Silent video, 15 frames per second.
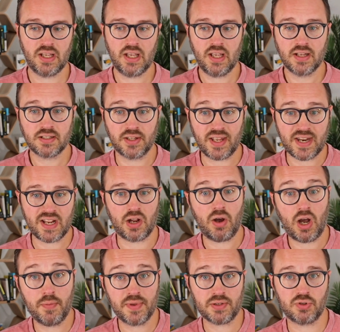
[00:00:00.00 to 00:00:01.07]
So there you go.
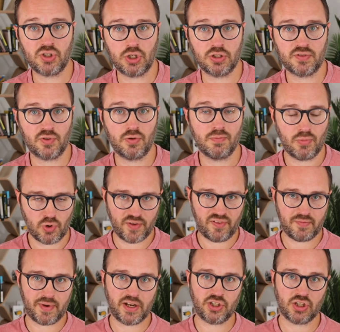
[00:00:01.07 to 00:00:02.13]
Hope this was useful. More
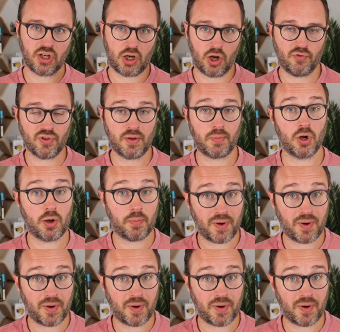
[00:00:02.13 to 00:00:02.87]
information over on the blog.